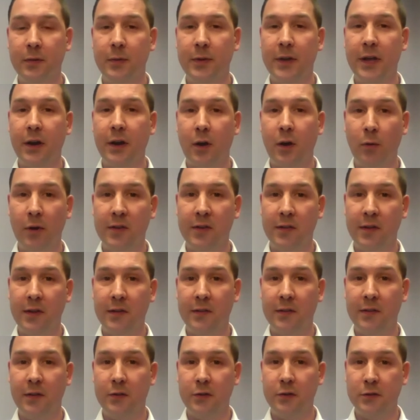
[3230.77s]
get our
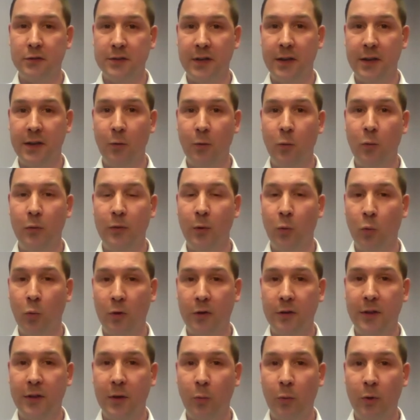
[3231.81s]
residents understanding the
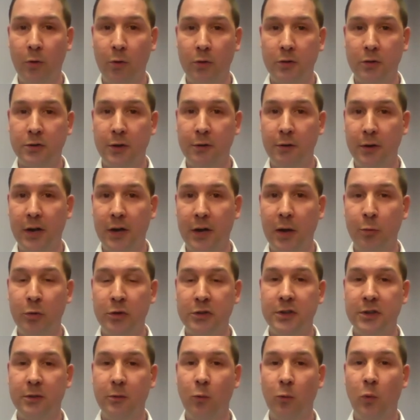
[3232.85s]
work that we were trying to
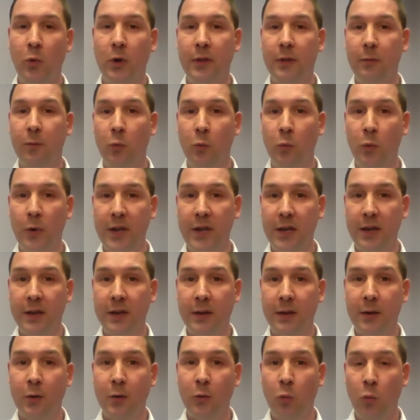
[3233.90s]
accomplish and what we
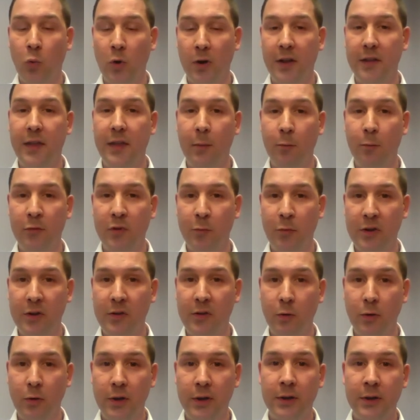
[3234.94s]
wanted them to be
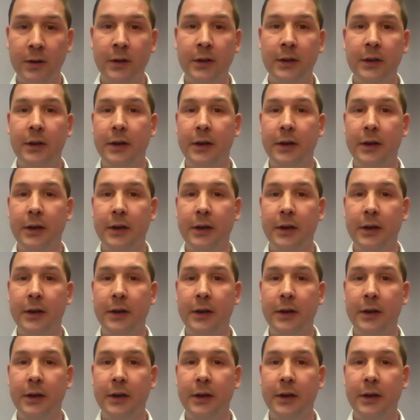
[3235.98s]
doing.